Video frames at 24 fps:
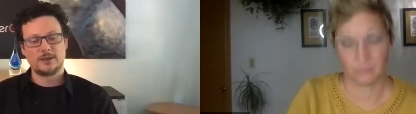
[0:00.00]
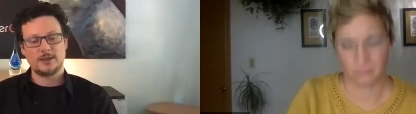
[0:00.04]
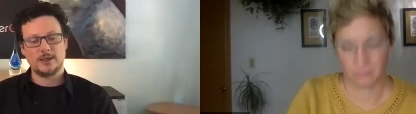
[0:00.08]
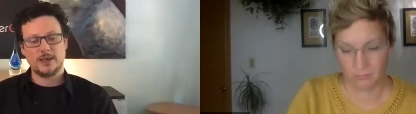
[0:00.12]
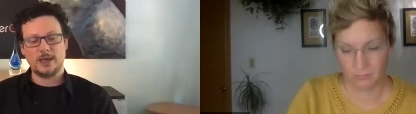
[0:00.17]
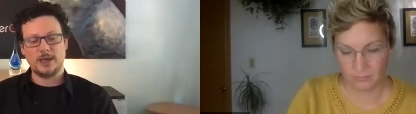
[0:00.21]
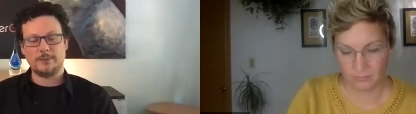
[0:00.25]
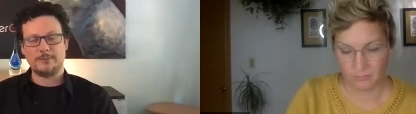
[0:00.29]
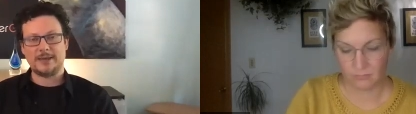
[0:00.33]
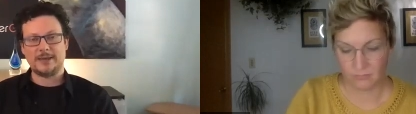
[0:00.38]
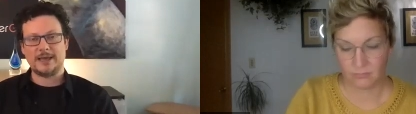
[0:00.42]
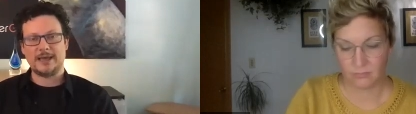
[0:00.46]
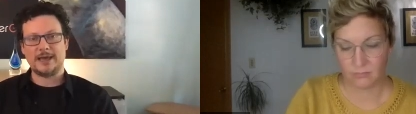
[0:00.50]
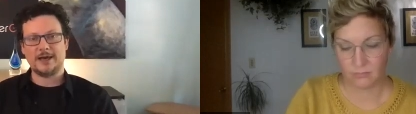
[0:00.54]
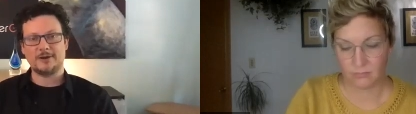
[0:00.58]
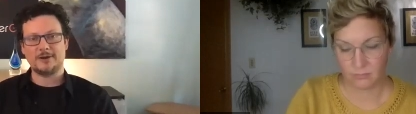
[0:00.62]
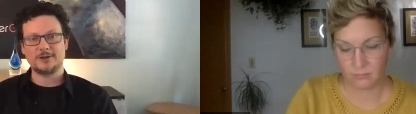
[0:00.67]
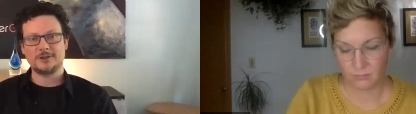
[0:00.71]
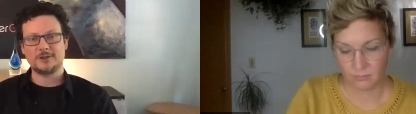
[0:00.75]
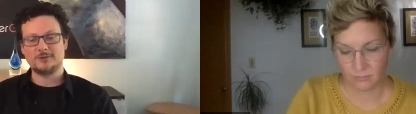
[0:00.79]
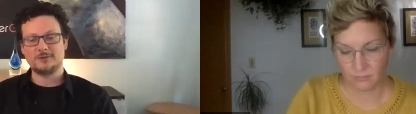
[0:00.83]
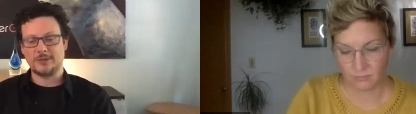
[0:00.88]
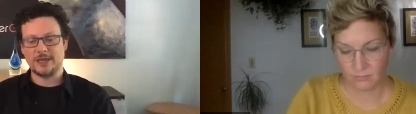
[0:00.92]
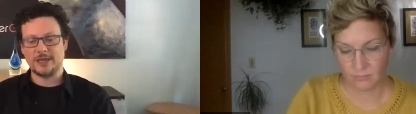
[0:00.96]
Speaker 1: How do
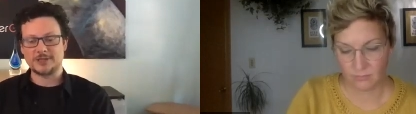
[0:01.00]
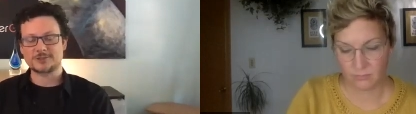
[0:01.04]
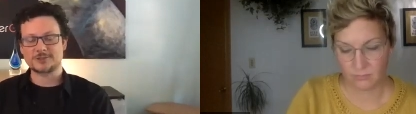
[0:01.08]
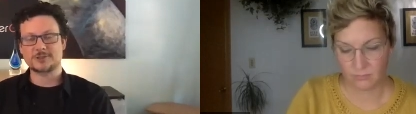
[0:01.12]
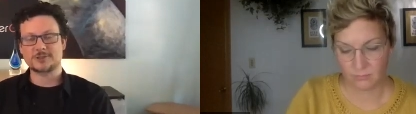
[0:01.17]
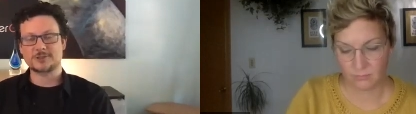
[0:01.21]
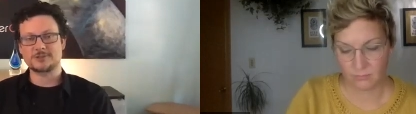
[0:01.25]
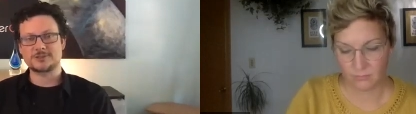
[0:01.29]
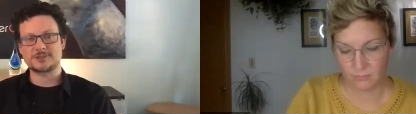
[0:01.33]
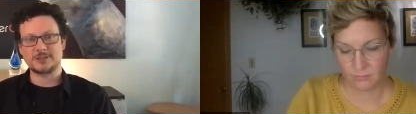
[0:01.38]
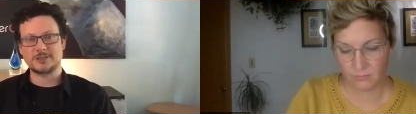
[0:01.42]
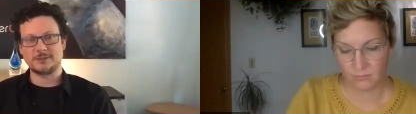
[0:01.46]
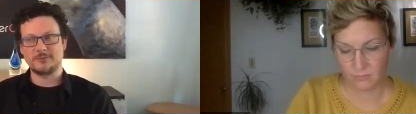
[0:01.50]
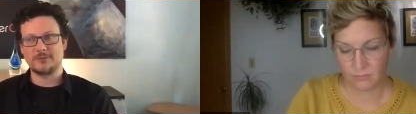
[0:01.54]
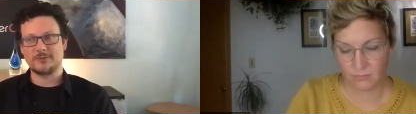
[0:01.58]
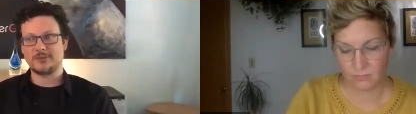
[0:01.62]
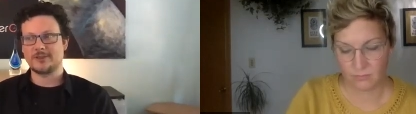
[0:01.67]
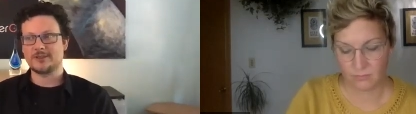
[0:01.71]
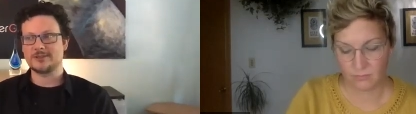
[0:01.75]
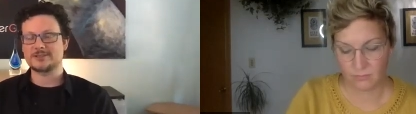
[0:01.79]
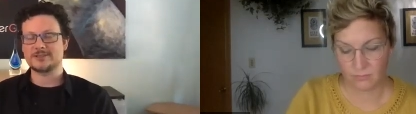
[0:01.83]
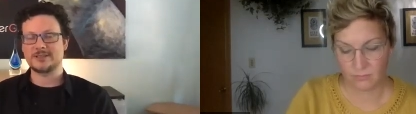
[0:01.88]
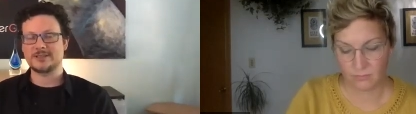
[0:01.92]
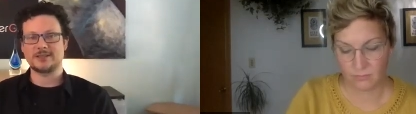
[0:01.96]
you measure some of
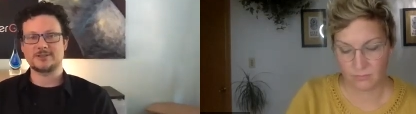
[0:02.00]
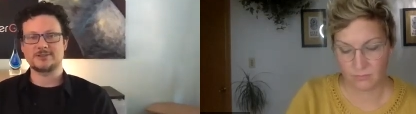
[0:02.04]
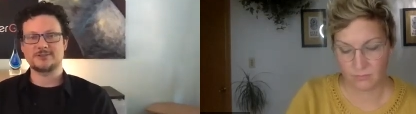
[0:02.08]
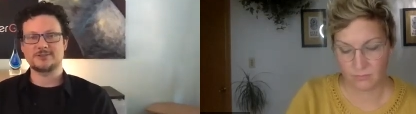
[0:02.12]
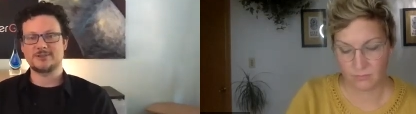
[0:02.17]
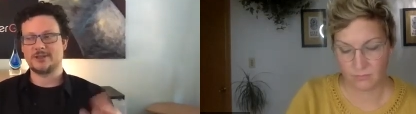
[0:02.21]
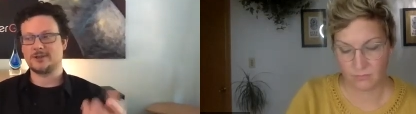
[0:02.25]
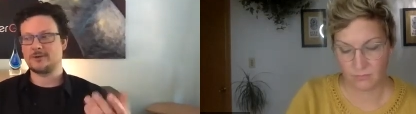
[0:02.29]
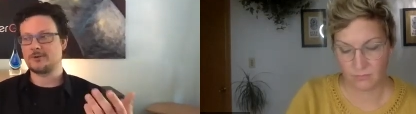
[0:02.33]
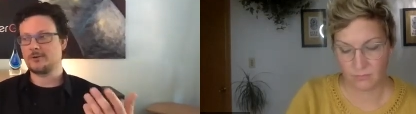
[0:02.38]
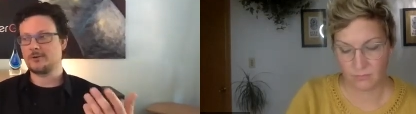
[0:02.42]
these things like